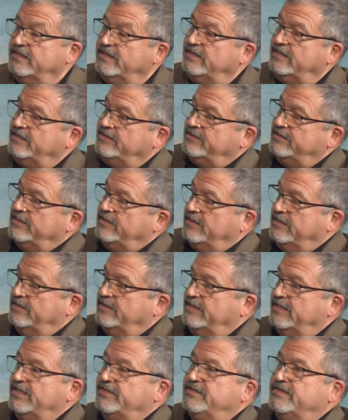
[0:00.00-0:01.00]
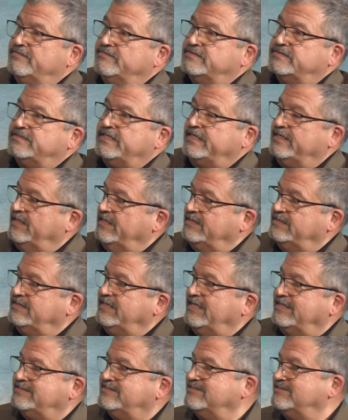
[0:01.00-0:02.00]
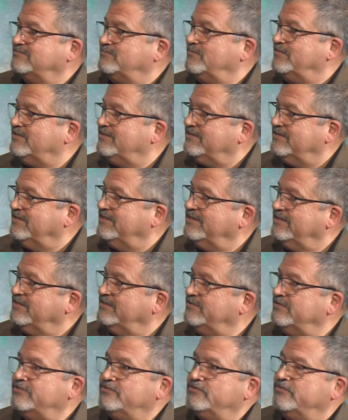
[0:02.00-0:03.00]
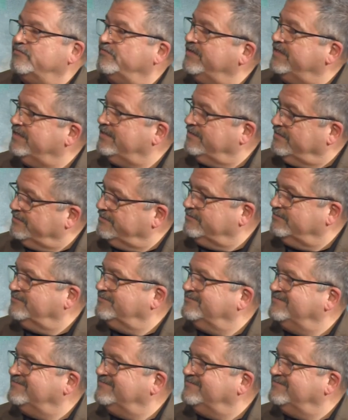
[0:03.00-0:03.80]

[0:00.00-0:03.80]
On the other hand, you have a state like Texas where they're doing very little